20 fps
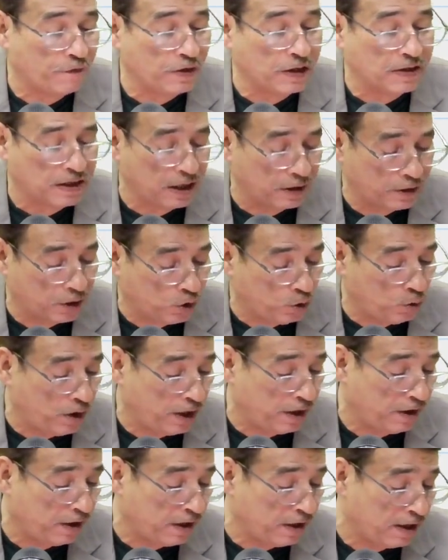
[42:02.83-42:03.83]
are
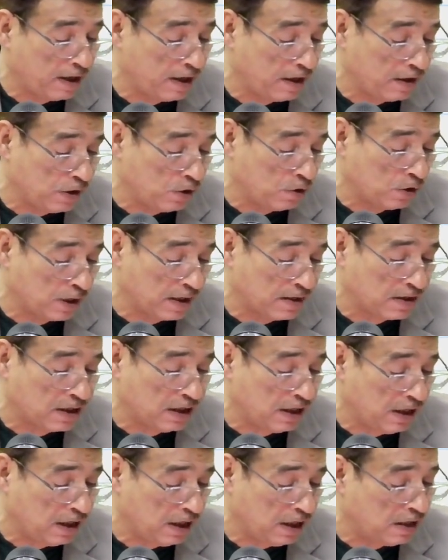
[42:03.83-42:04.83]
200. You can
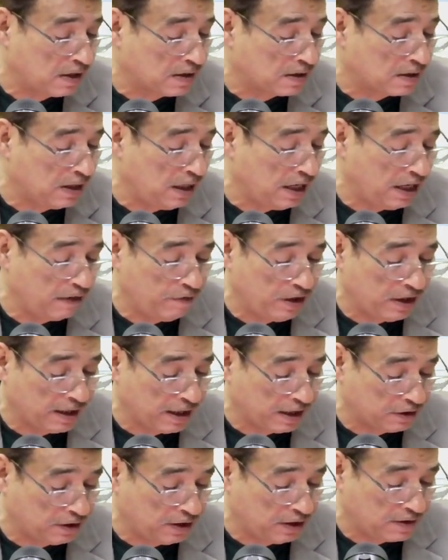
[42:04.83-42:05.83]
see still I will
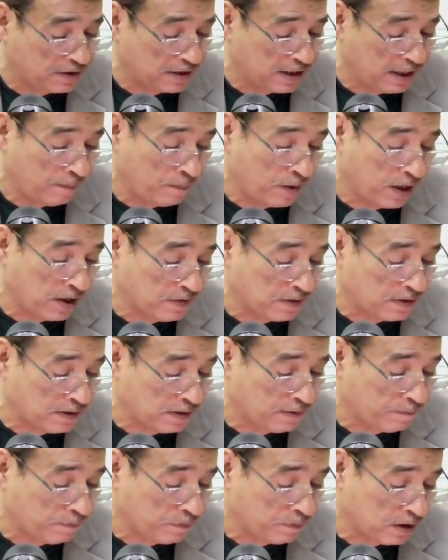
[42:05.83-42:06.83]
get the same answer,
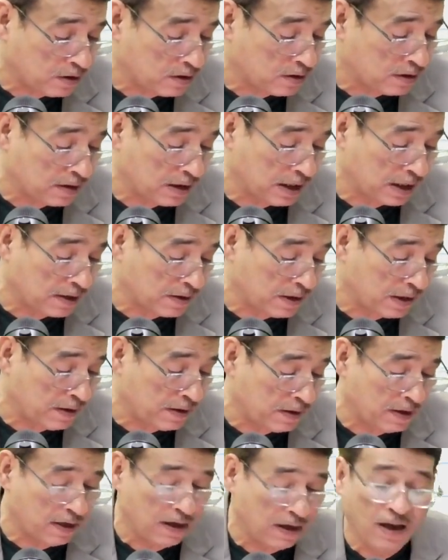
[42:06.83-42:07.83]

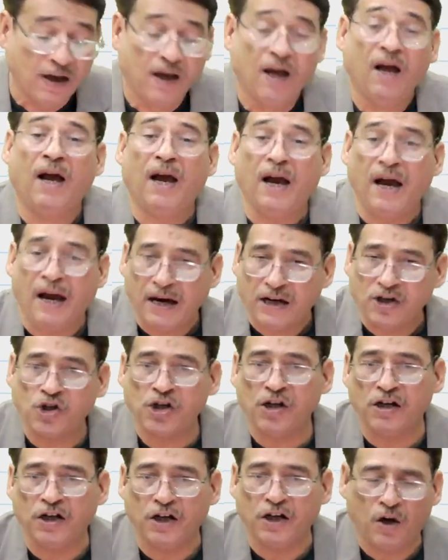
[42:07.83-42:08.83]
600.
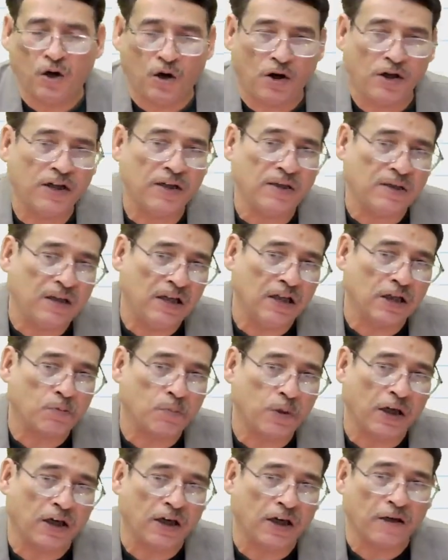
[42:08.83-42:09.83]
Actually, honestly
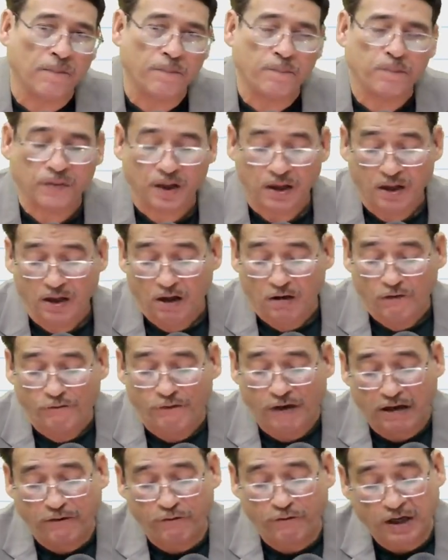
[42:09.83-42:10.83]
speaking,
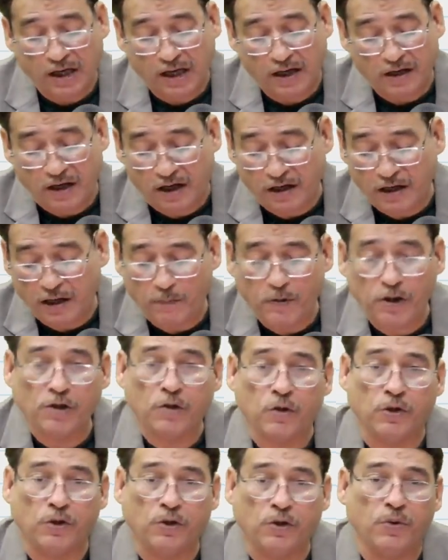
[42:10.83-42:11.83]
when we are unable to
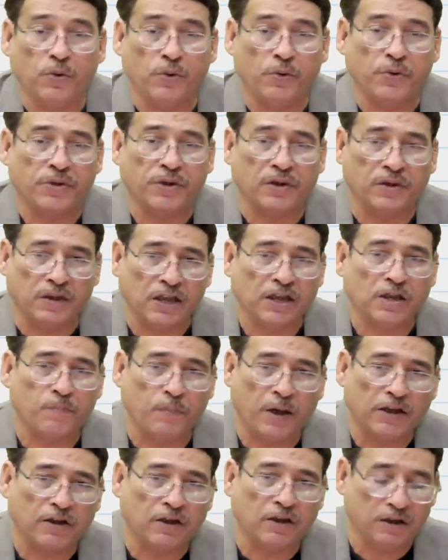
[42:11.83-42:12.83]
use this
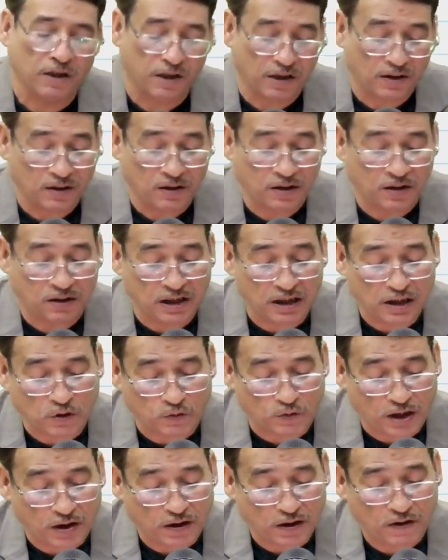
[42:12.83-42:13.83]
method, this
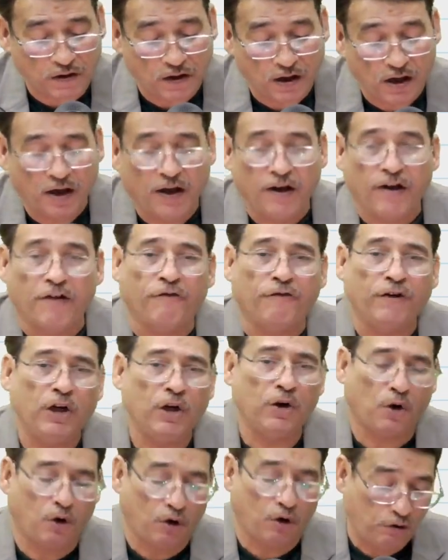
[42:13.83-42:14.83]
one, we
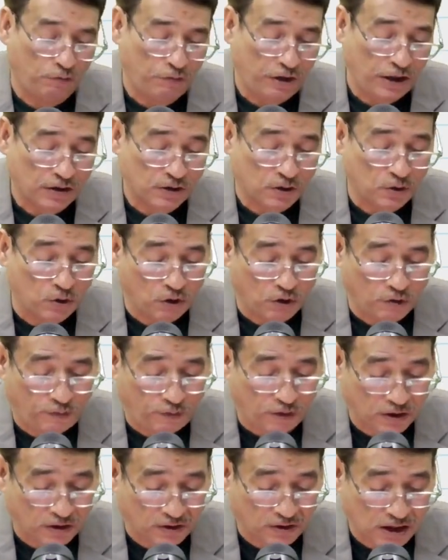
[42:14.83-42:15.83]
always go
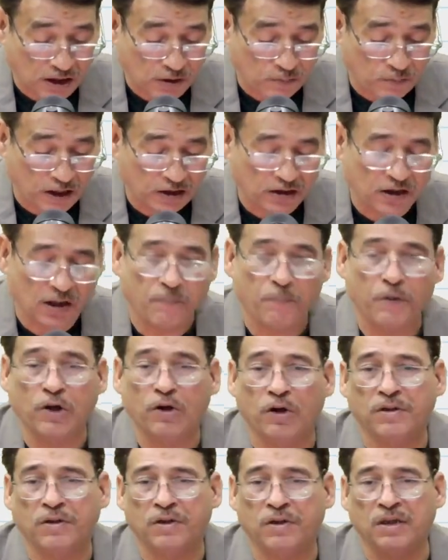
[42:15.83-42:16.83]
for this method
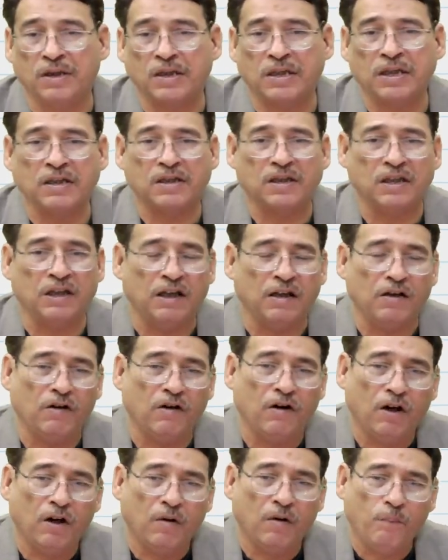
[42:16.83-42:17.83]
because this is the
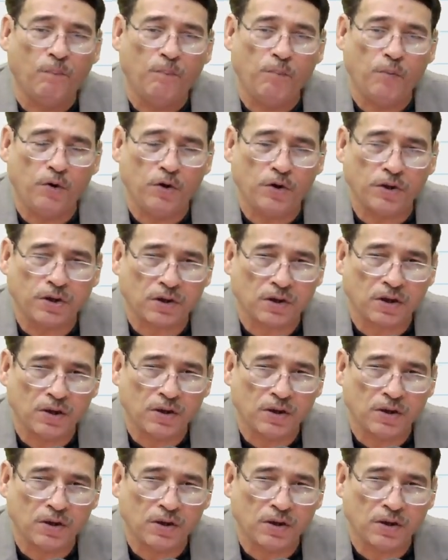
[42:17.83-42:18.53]
most